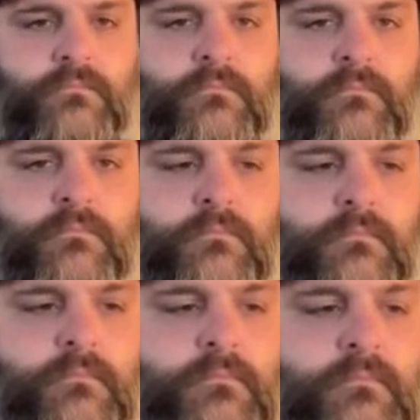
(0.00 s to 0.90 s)

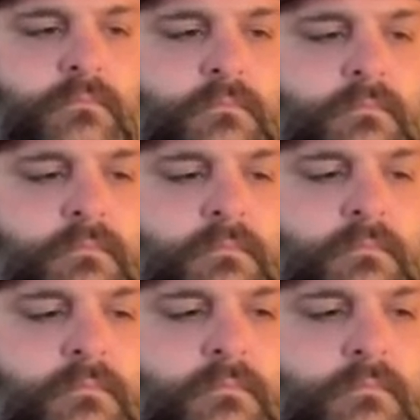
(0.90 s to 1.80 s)

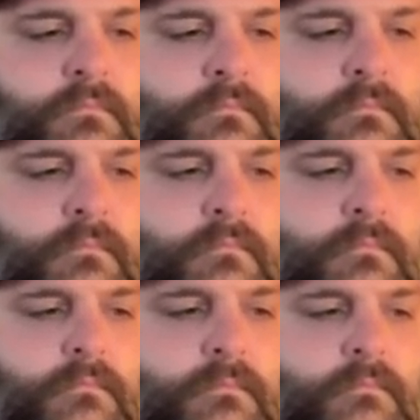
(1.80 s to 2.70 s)

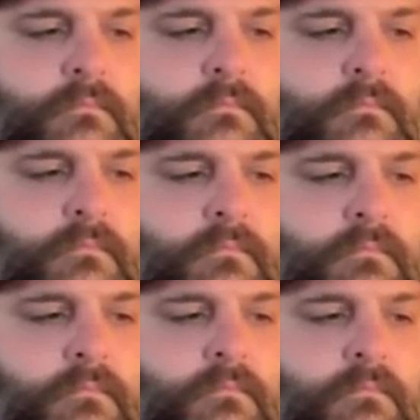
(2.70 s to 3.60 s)

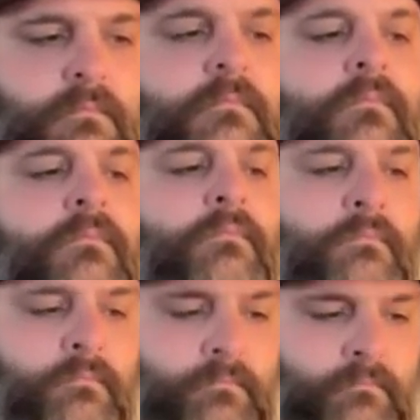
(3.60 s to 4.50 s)

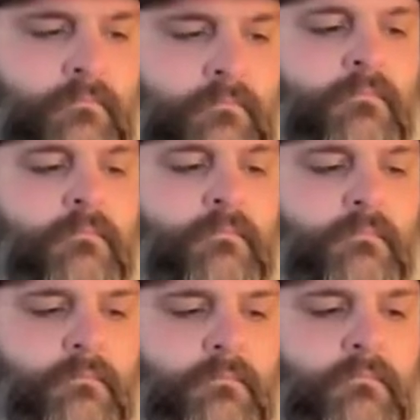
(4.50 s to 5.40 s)

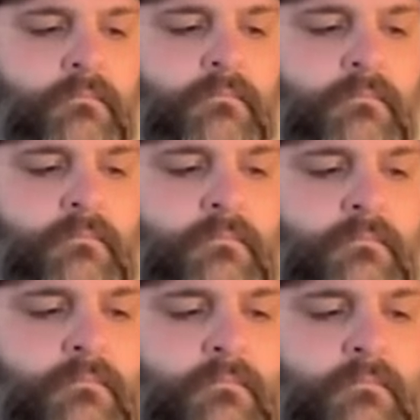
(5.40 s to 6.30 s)

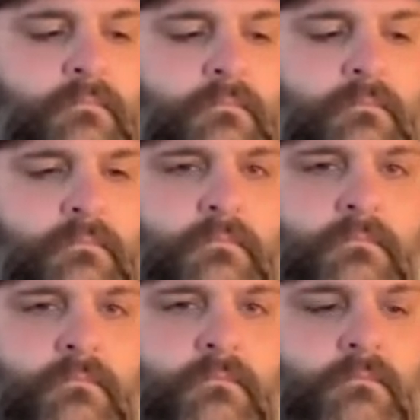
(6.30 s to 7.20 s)

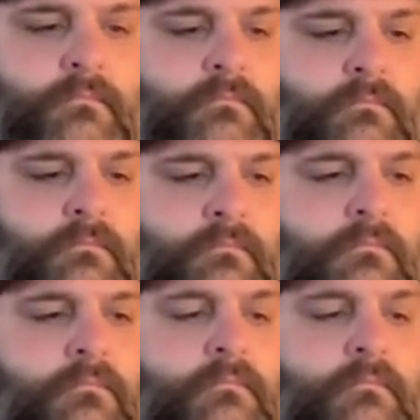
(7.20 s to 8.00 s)
The person shown says nothing.